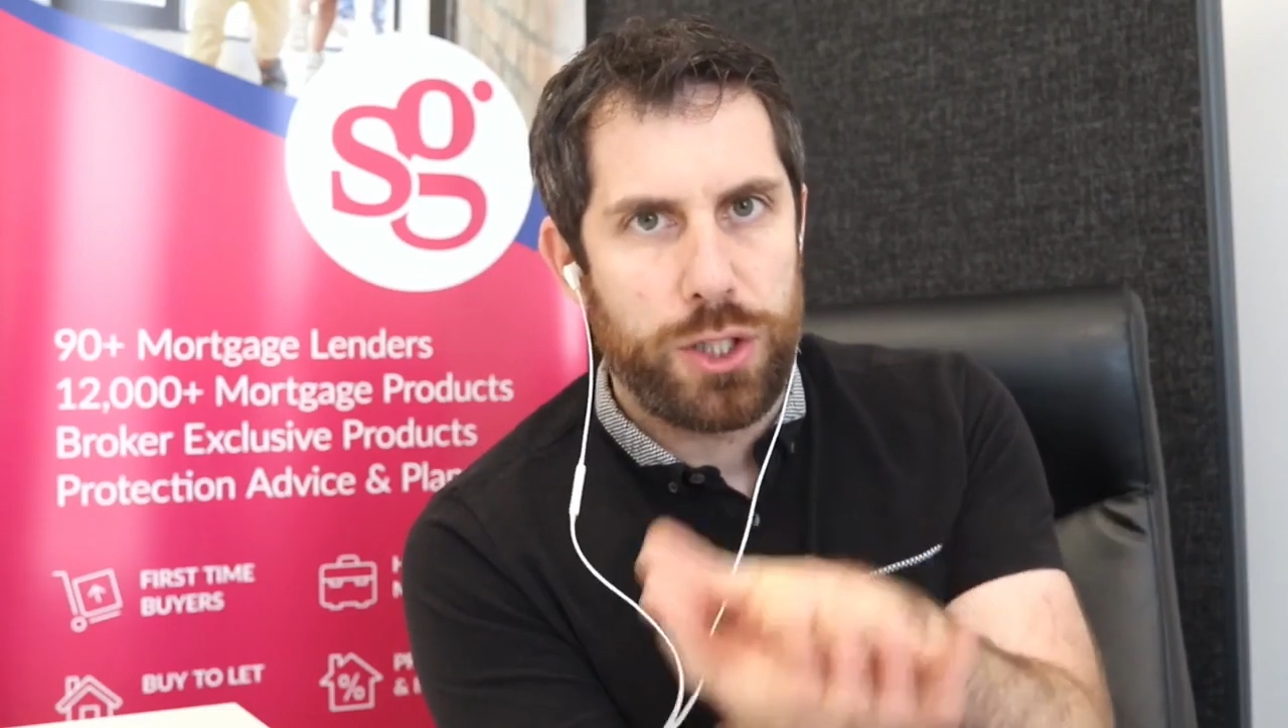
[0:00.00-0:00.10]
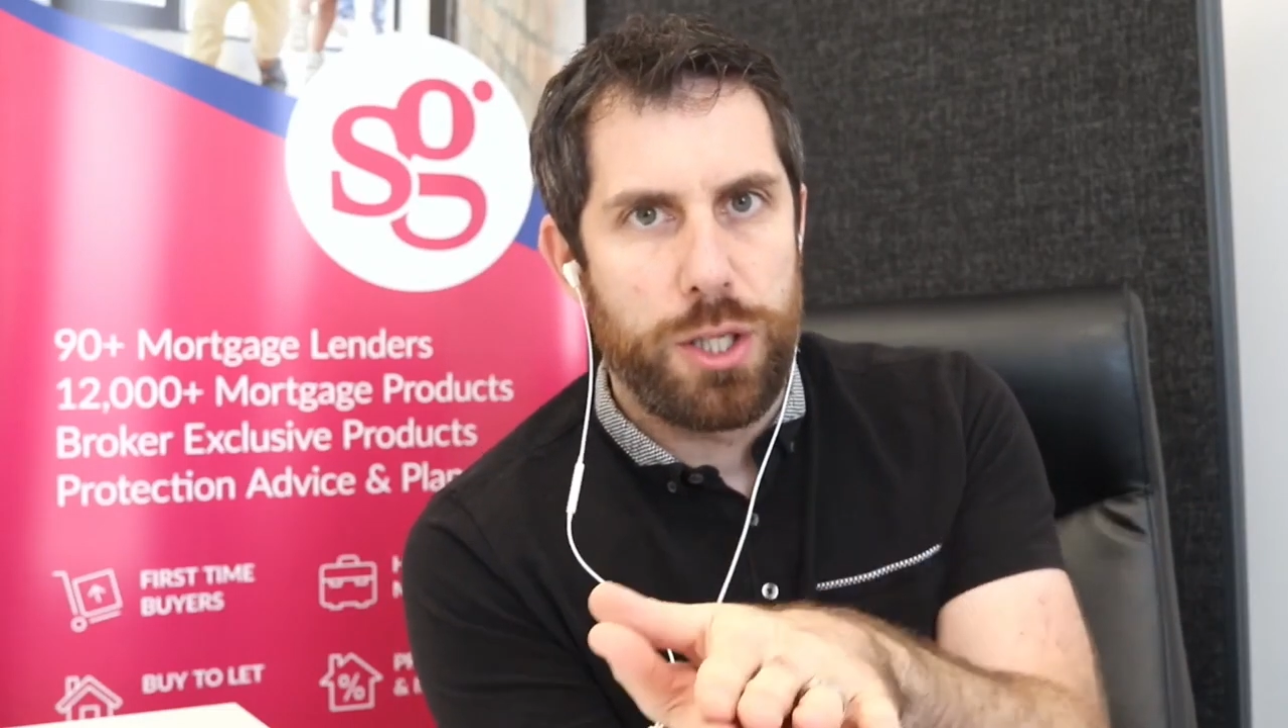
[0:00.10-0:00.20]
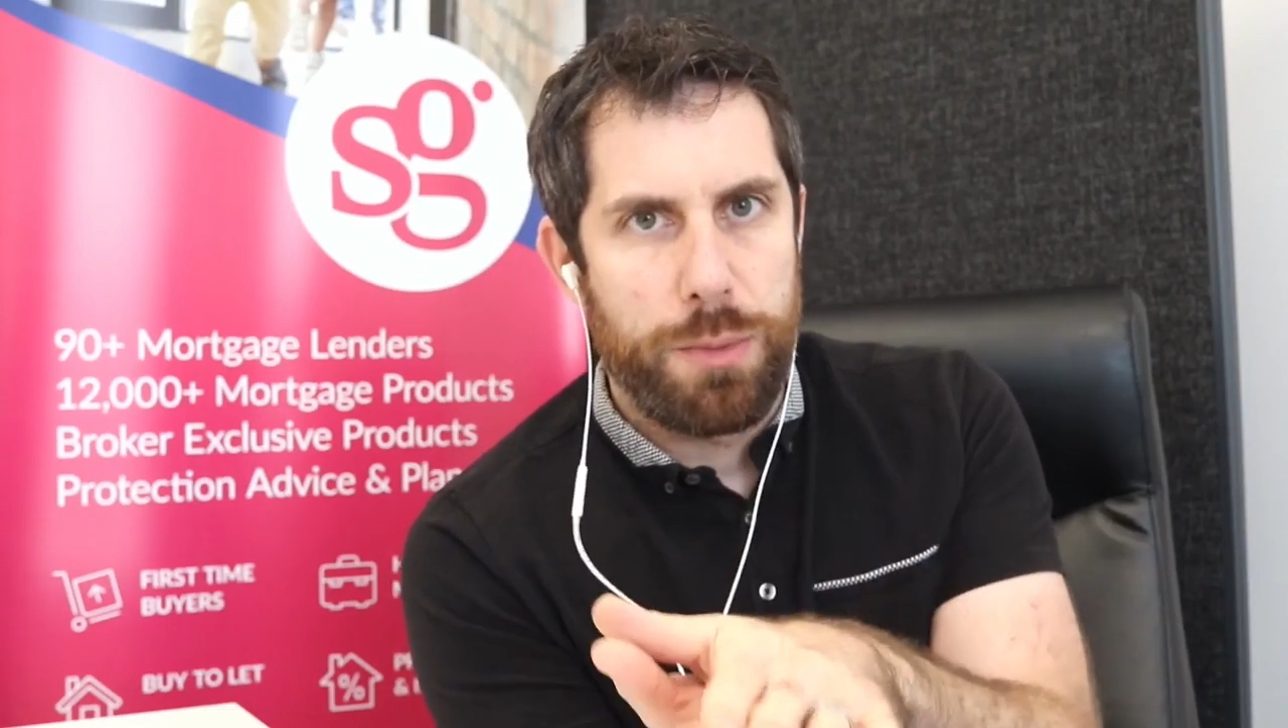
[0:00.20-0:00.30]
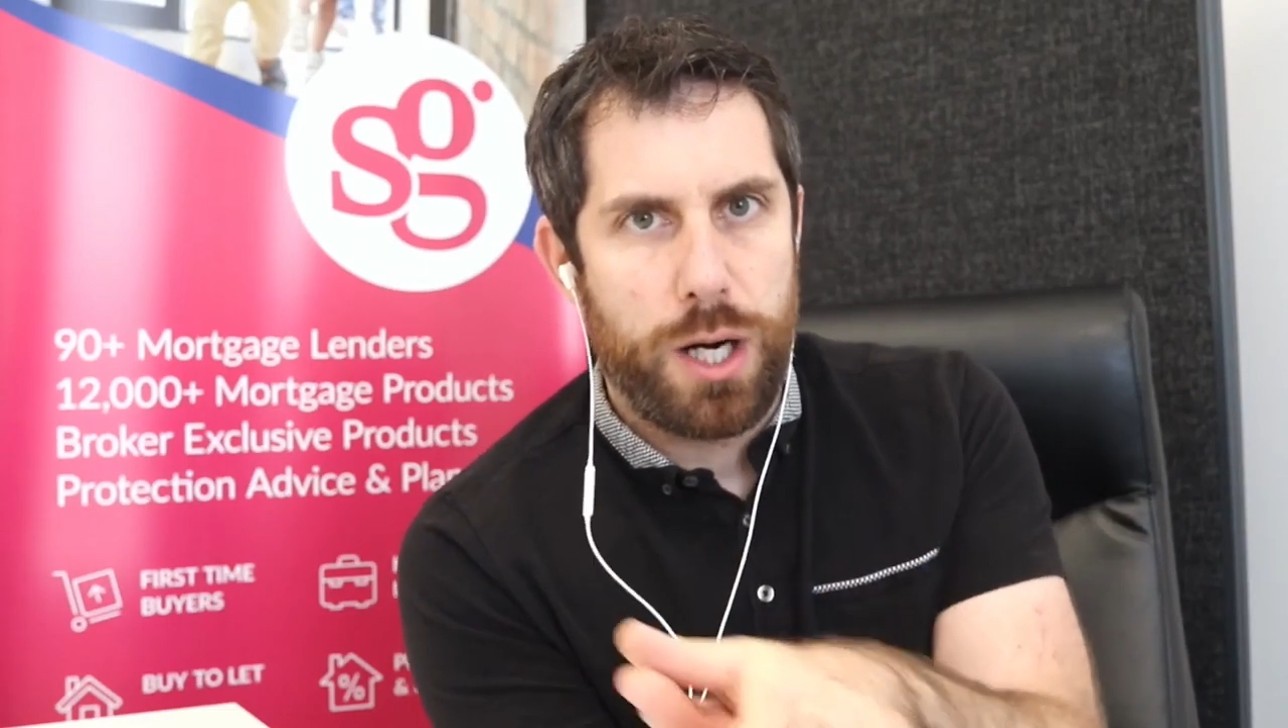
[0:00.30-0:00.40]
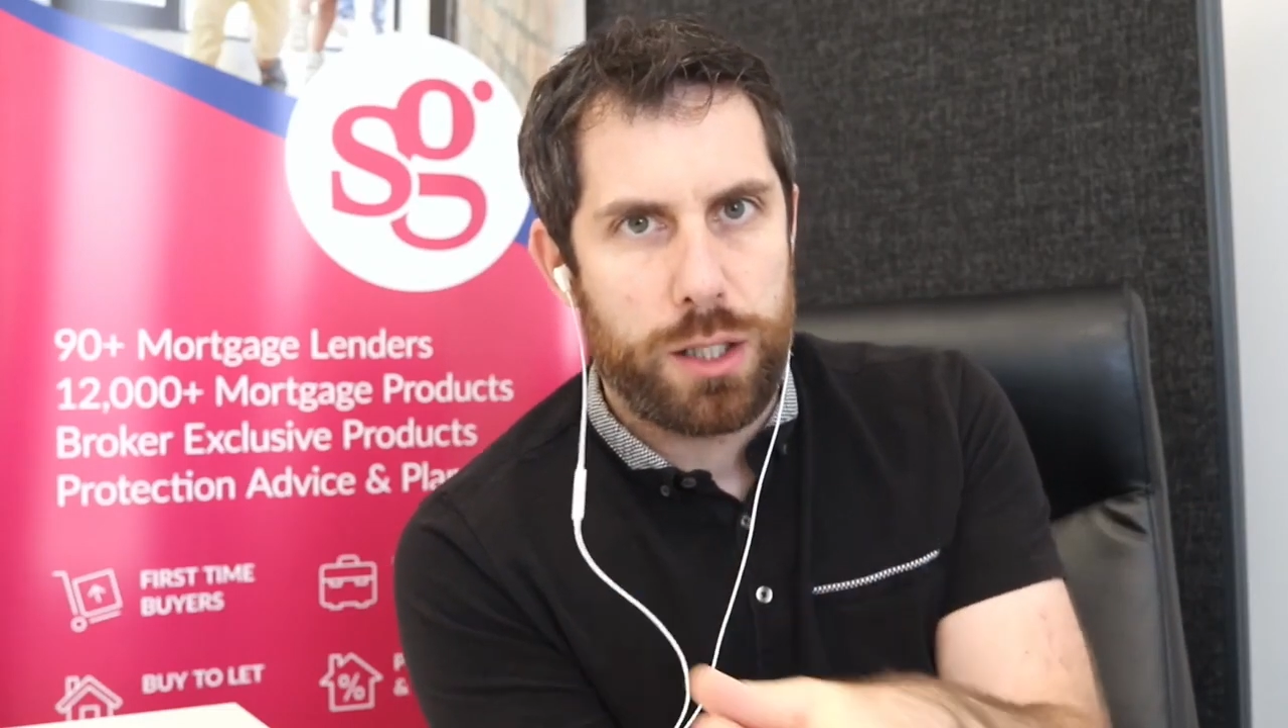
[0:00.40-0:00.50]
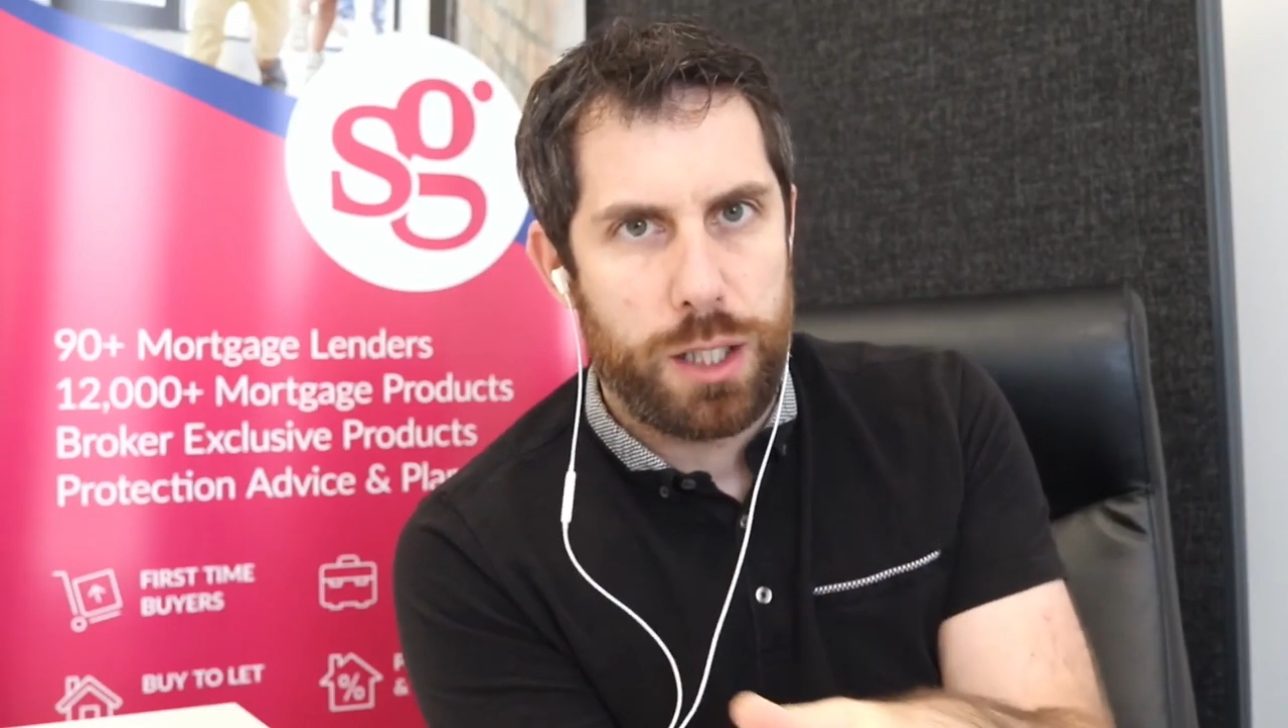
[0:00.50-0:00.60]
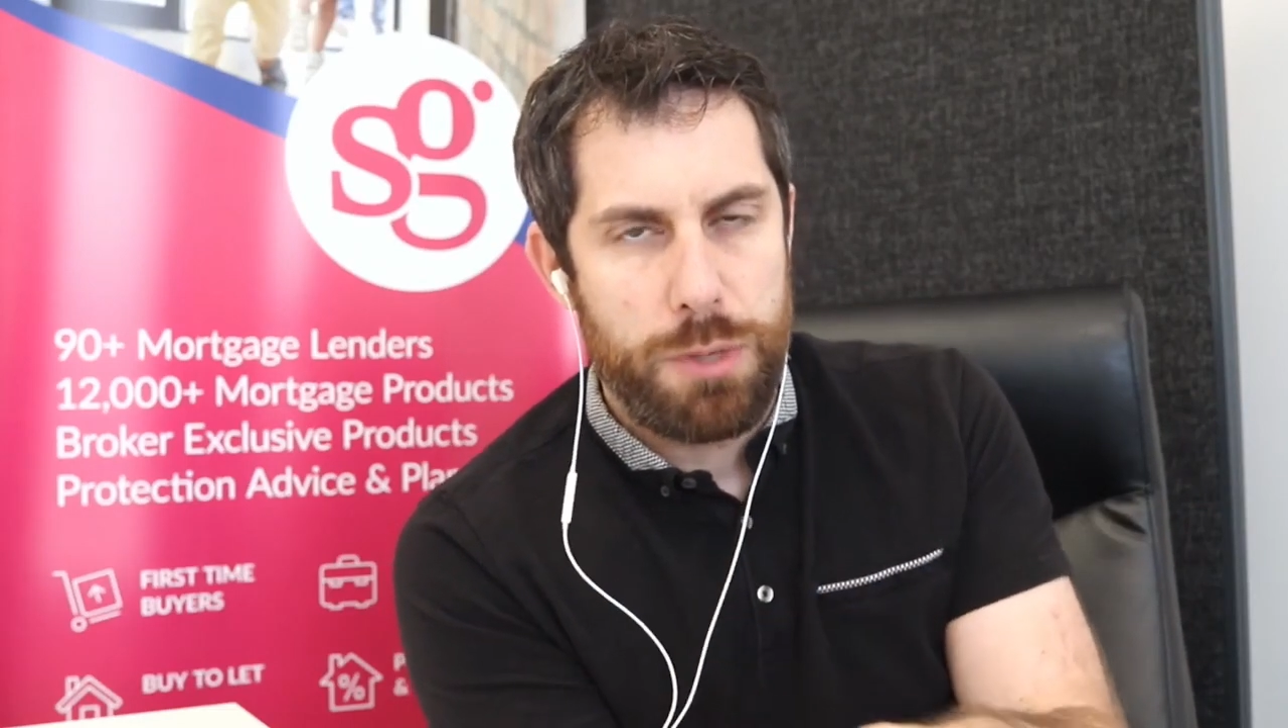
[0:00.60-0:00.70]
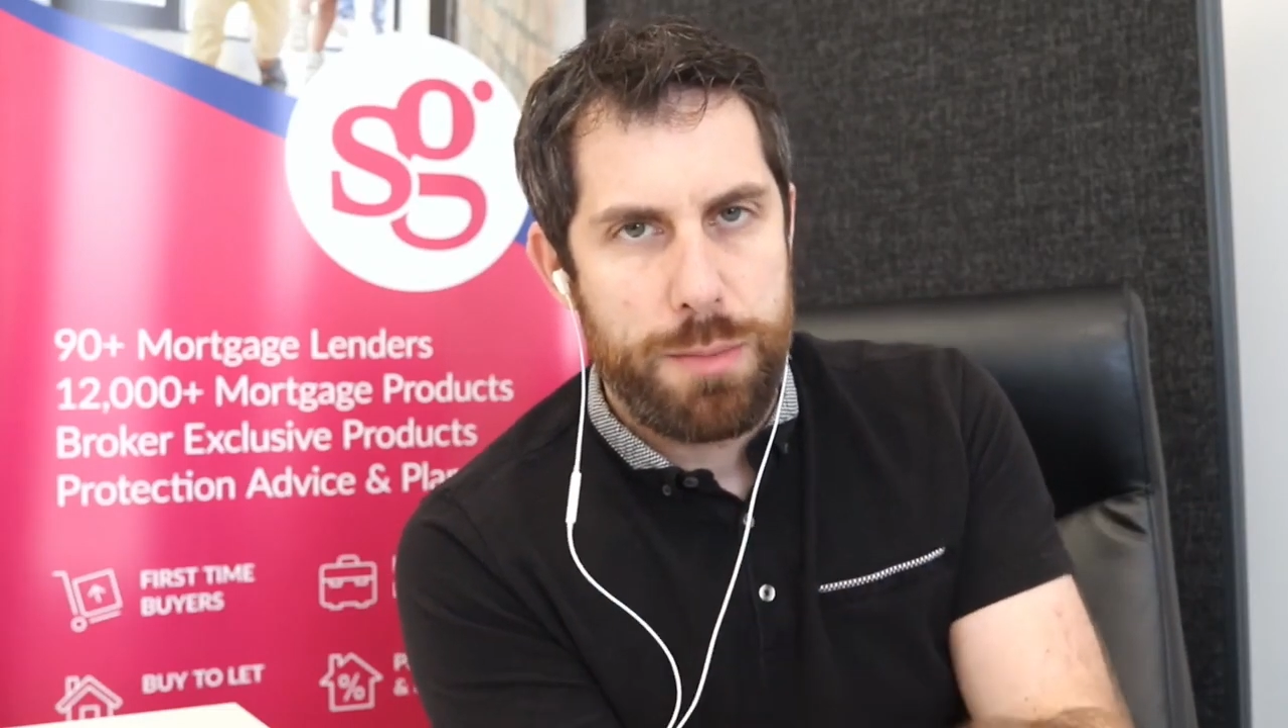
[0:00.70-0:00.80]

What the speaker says: on the market,